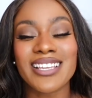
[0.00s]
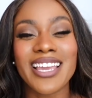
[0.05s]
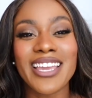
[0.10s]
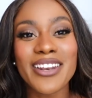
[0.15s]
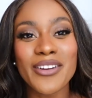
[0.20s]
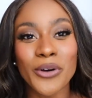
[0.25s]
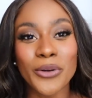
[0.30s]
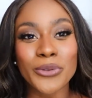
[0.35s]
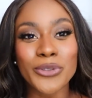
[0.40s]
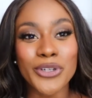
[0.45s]
I
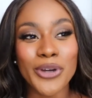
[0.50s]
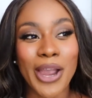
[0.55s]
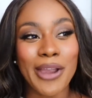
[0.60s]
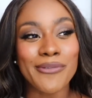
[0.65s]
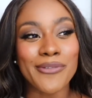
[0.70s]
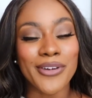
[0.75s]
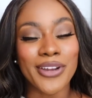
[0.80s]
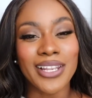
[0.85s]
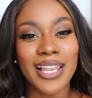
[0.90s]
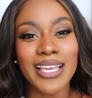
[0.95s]
get older, I
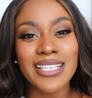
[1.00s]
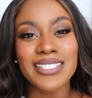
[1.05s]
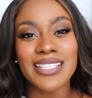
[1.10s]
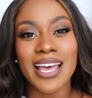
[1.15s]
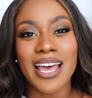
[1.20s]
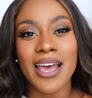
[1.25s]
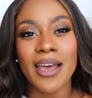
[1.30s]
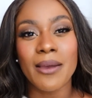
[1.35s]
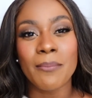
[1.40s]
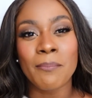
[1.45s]
realize
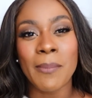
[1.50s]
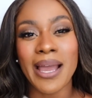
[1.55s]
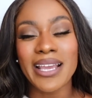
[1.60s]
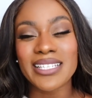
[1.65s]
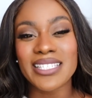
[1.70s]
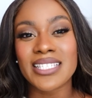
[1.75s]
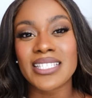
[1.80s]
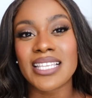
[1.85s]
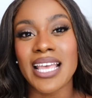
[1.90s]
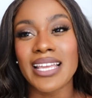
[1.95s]
that my
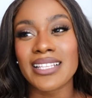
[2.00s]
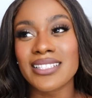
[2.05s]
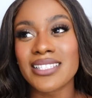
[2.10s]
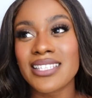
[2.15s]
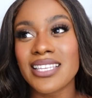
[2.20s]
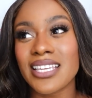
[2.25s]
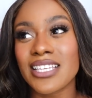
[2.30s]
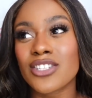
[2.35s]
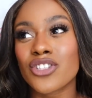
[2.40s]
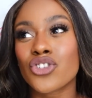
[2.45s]

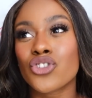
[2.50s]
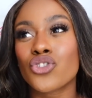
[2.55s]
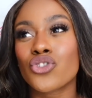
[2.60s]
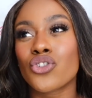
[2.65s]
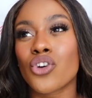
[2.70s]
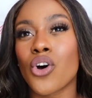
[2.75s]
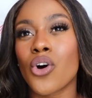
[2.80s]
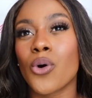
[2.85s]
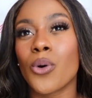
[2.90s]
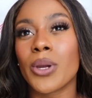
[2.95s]
scent is
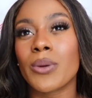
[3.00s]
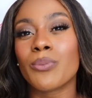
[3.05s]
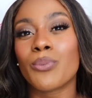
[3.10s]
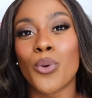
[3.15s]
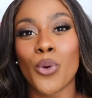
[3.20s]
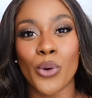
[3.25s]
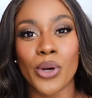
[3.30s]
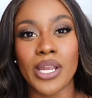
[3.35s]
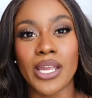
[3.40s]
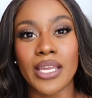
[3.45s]
so
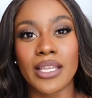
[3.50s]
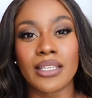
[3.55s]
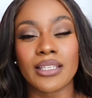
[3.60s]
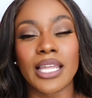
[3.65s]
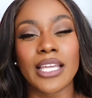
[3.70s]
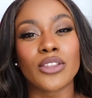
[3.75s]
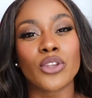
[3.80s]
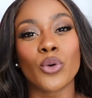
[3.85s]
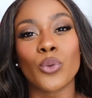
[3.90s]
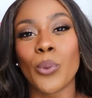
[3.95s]
important.
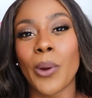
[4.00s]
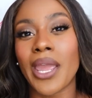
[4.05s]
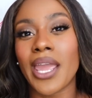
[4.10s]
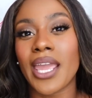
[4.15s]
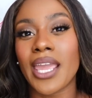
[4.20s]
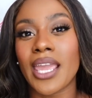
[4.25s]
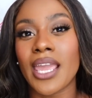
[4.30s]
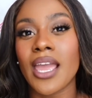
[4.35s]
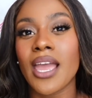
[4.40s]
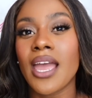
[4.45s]
Like the
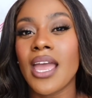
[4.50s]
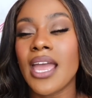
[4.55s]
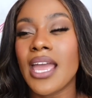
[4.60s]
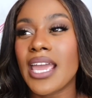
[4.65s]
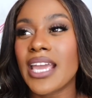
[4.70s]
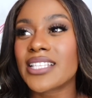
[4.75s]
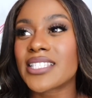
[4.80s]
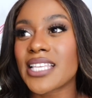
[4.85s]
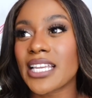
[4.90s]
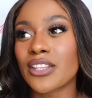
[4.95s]
way,
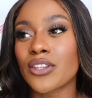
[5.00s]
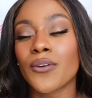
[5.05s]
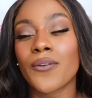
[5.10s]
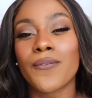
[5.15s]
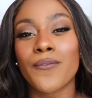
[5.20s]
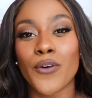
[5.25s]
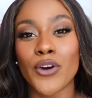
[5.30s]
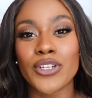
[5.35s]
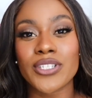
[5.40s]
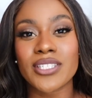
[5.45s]
it's like the
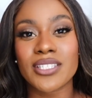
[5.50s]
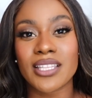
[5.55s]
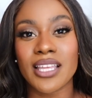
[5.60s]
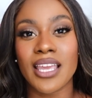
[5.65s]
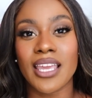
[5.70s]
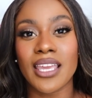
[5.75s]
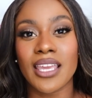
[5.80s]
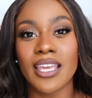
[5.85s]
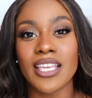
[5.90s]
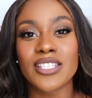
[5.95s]
first
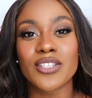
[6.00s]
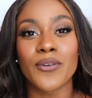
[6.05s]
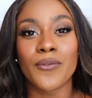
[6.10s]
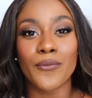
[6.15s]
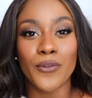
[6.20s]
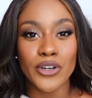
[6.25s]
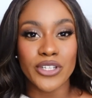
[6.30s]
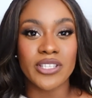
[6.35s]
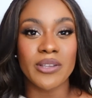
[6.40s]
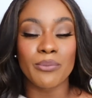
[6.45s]
thing, it's the
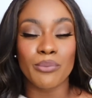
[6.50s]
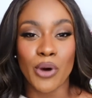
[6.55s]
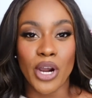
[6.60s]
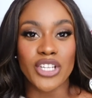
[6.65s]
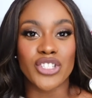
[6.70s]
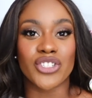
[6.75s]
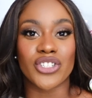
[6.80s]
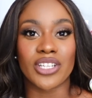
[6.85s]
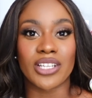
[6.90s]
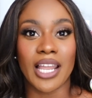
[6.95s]
first
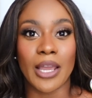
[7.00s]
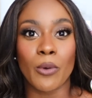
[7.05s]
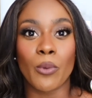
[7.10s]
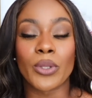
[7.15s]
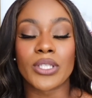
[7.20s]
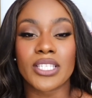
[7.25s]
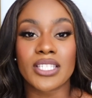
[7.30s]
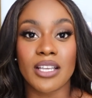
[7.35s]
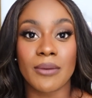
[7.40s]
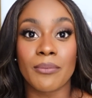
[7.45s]
impression. Like
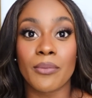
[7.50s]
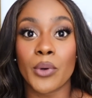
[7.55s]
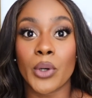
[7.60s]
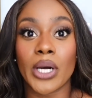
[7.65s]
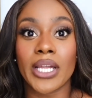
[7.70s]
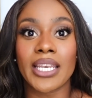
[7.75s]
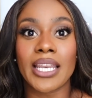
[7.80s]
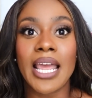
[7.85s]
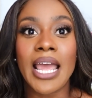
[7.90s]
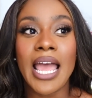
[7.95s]
when
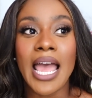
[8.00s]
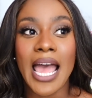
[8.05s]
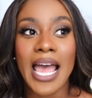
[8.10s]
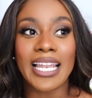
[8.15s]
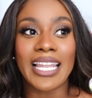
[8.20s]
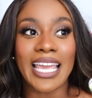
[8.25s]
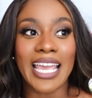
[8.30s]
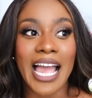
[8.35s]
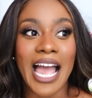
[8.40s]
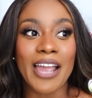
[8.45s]
someone,
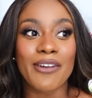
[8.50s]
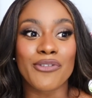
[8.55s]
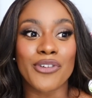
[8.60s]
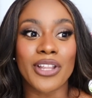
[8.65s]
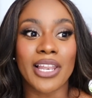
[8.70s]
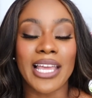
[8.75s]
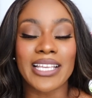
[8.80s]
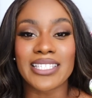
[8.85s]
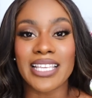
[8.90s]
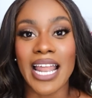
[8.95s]
like I
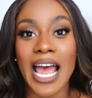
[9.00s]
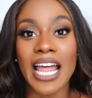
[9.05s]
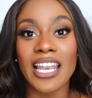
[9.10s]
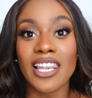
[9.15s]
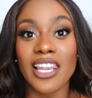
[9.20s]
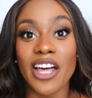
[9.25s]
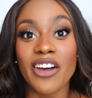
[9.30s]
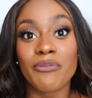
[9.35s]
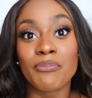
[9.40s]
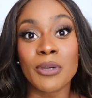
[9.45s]
realize that I
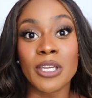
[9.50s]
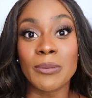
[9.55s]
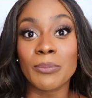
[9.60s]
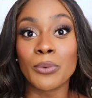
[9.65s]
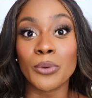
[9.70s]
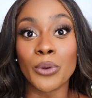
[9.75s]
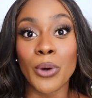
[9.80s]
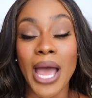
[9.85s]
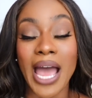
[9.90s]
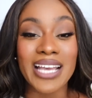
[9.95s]
love
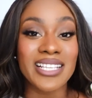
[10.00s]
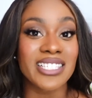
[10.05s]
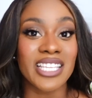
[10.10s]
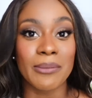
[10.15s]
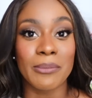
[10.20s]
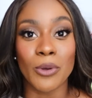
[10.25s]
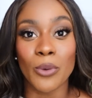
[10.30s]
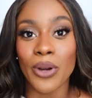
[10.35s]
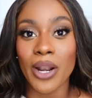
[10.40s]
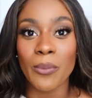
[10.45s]
people
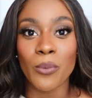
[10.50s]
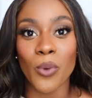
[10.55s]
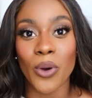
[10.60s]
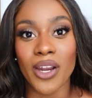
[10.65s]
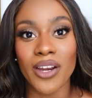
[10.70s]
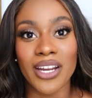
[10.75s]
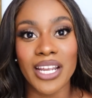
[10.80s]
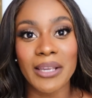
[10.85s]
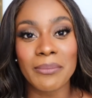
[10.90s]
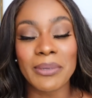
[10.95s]
asking me what I'm
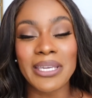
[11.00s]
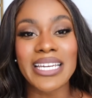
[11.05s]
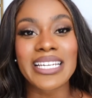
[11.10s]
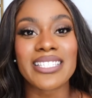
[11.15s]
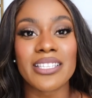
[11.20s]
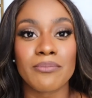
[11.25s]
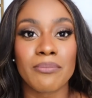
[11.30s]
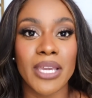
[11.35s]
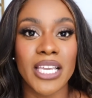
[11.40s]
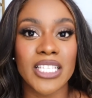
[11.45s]
wearing
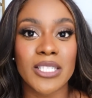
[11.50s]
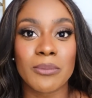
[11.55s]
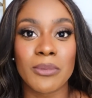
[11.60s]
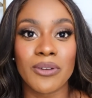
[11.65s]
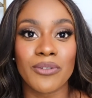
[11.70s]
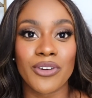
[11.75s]
because it makes me